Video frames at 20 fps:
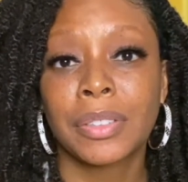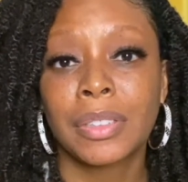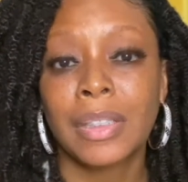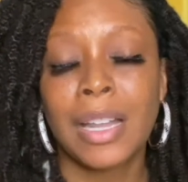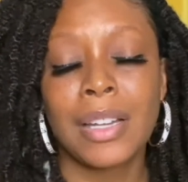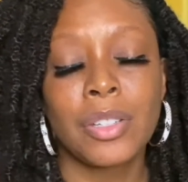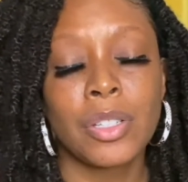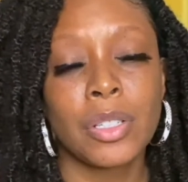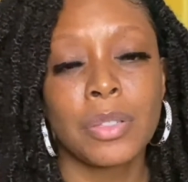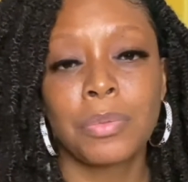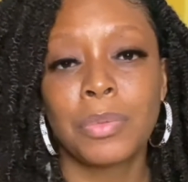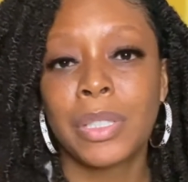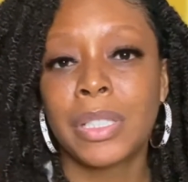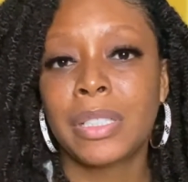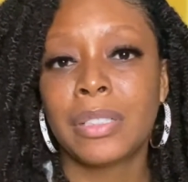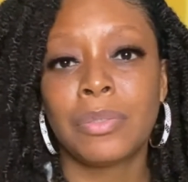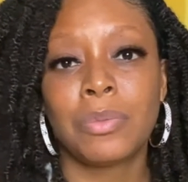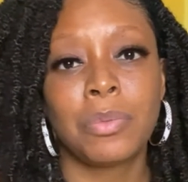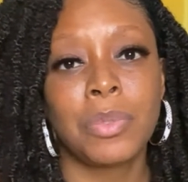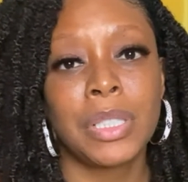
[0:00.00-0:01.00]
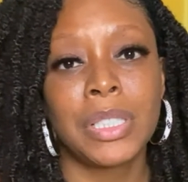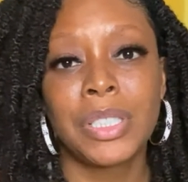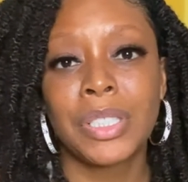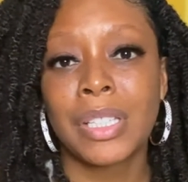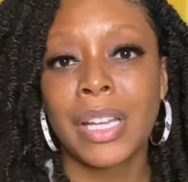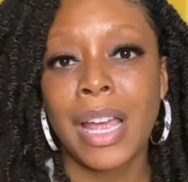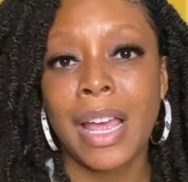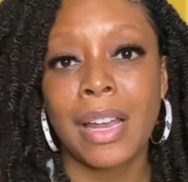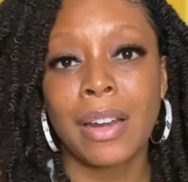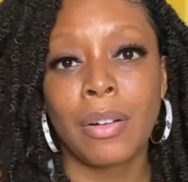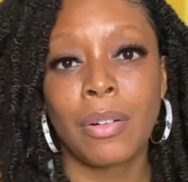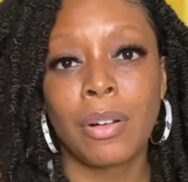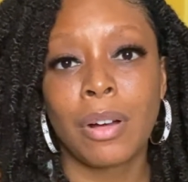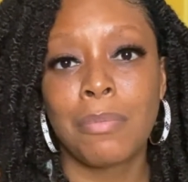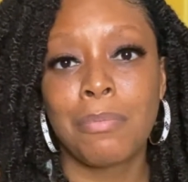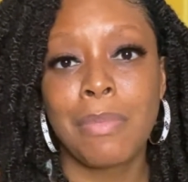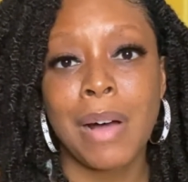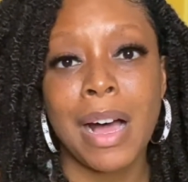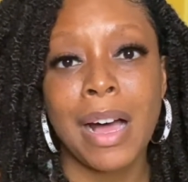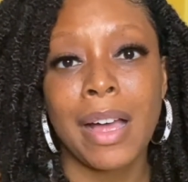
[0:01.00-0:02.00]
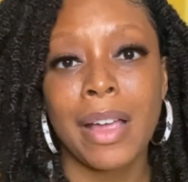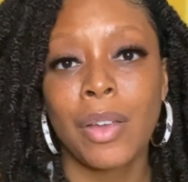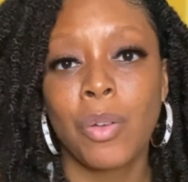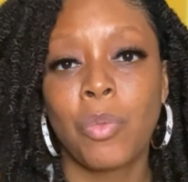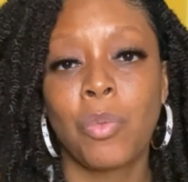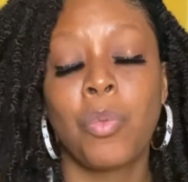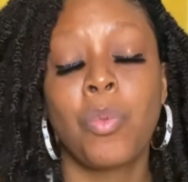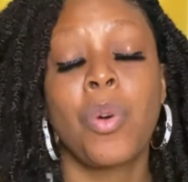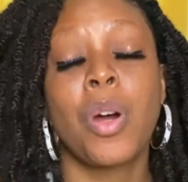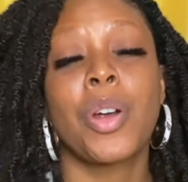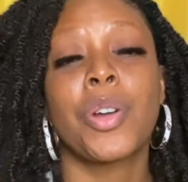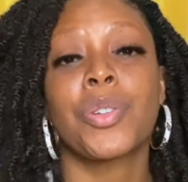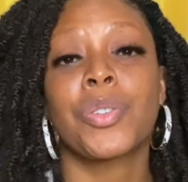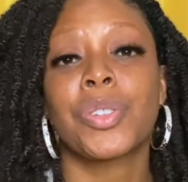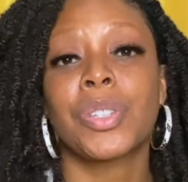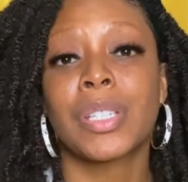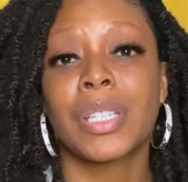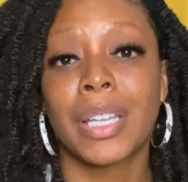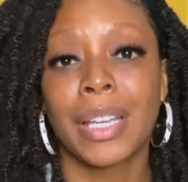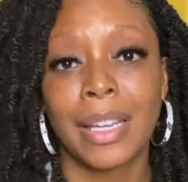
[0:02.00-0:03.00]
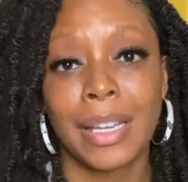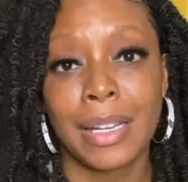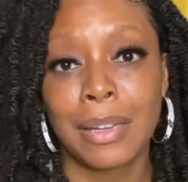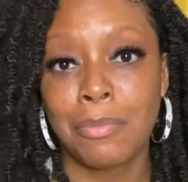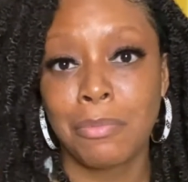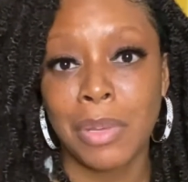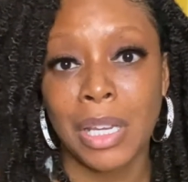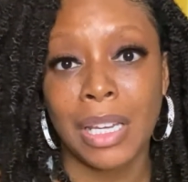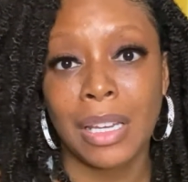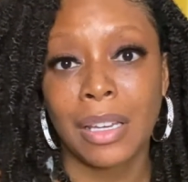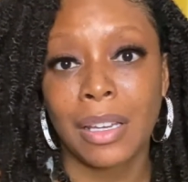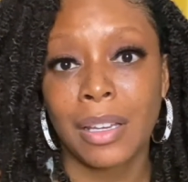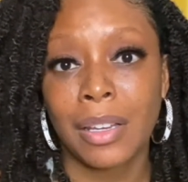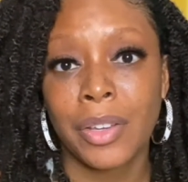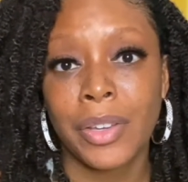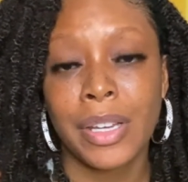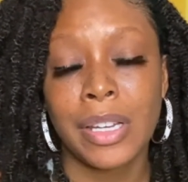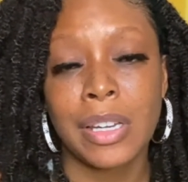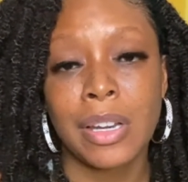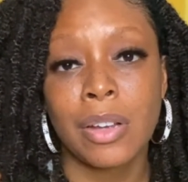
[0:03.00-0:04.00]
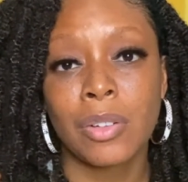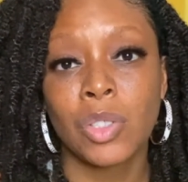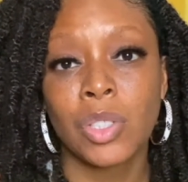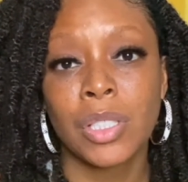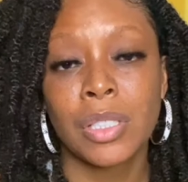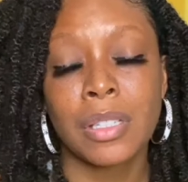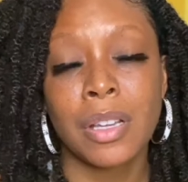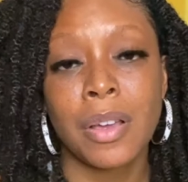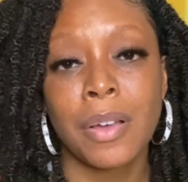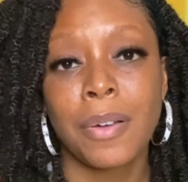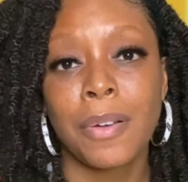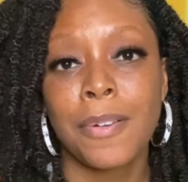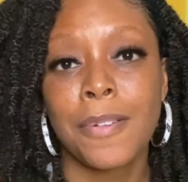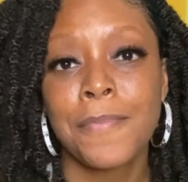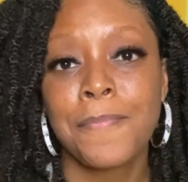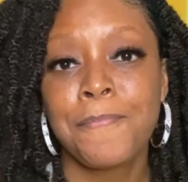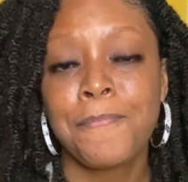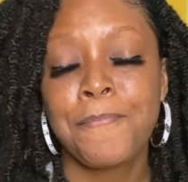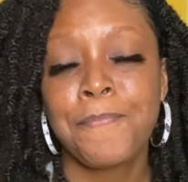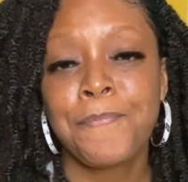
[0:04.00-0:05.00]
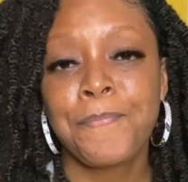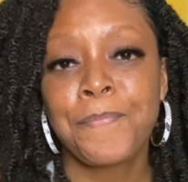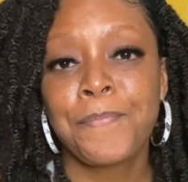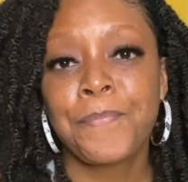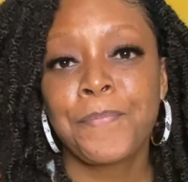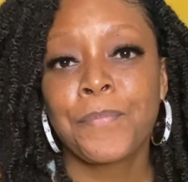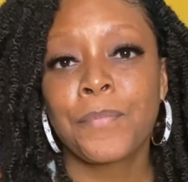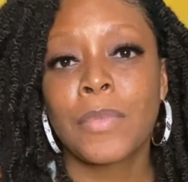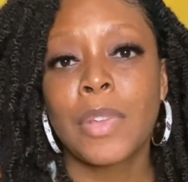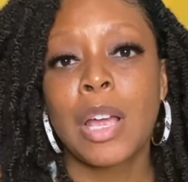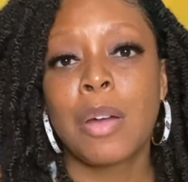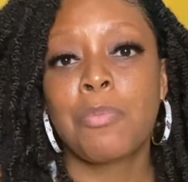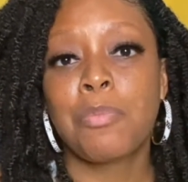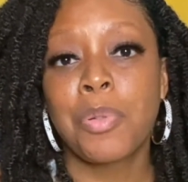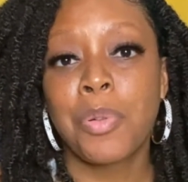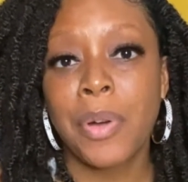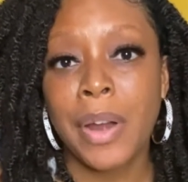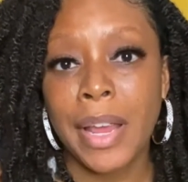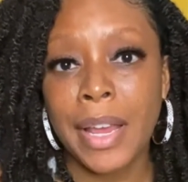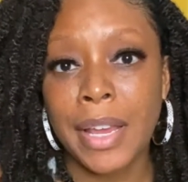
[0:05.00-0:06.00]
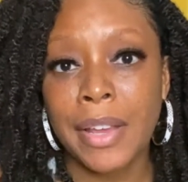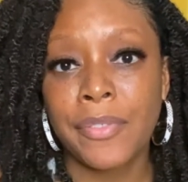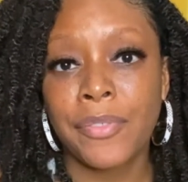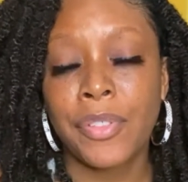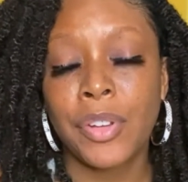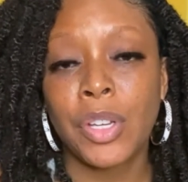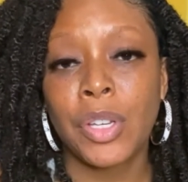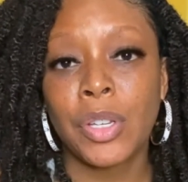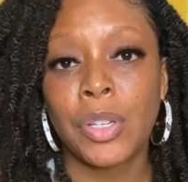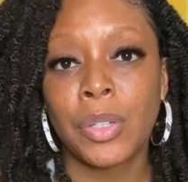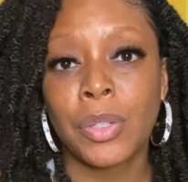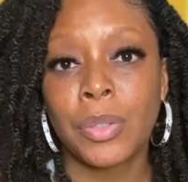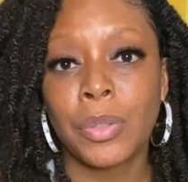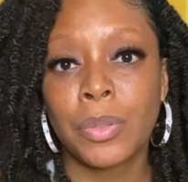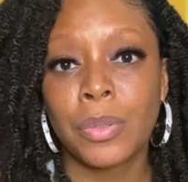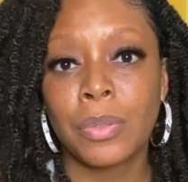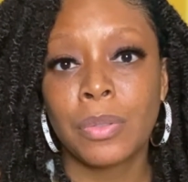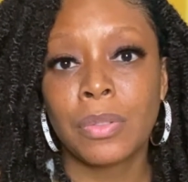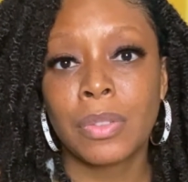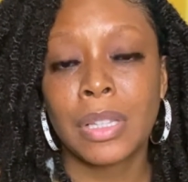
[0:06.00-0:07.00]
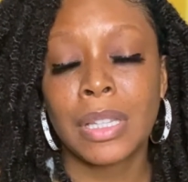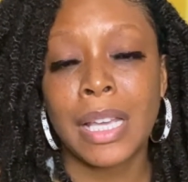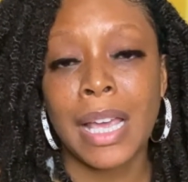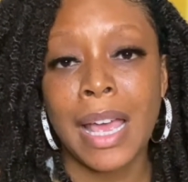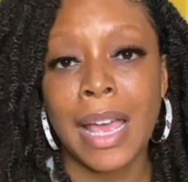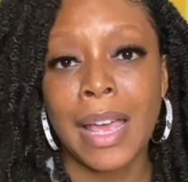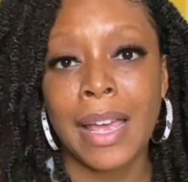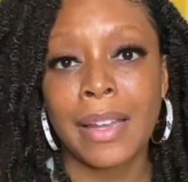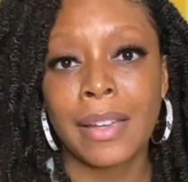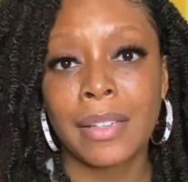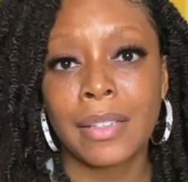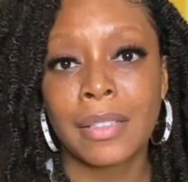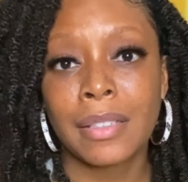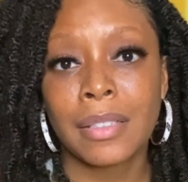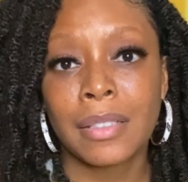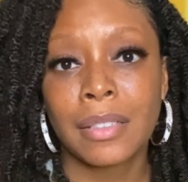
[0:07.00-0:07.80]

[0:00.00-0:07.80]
I just wouldn't wish that on my worst enemy, you know? So I'm praying for you that